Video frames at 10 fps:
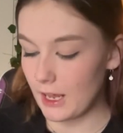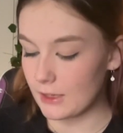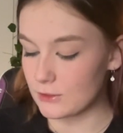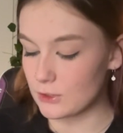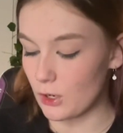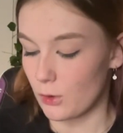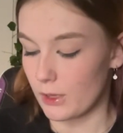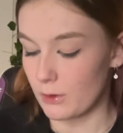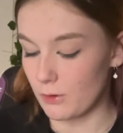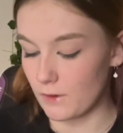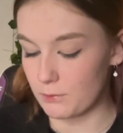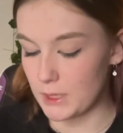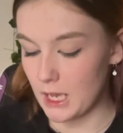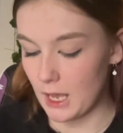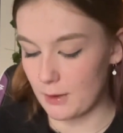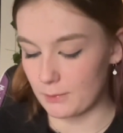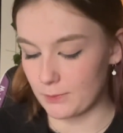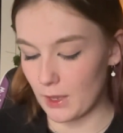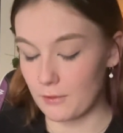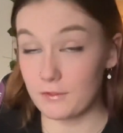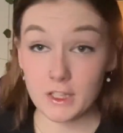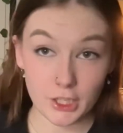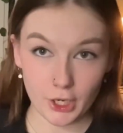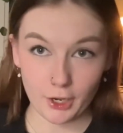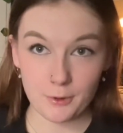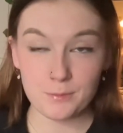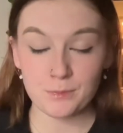and so he would have become a feeder.